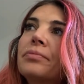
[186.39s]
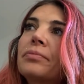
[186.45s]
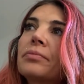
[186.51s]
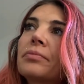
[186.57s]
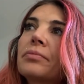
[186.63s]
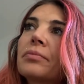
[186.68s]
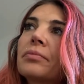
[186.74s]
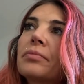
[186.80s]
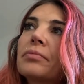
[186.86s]

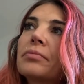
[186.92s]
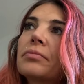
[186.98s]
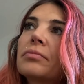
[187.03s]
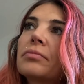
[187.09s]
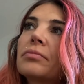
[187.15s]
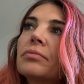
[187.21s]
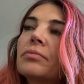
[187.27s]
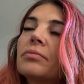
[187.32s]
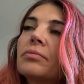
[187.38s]

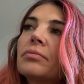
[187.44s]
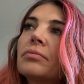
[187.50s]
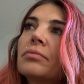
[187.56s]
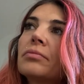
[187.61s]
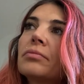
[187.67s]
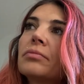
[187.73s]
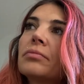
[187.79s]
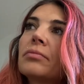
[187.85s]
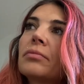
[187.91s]

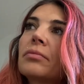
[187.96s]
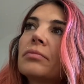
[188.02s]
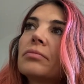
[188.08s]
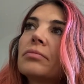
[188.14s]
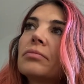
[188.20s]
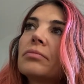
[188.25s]
(no one is talking)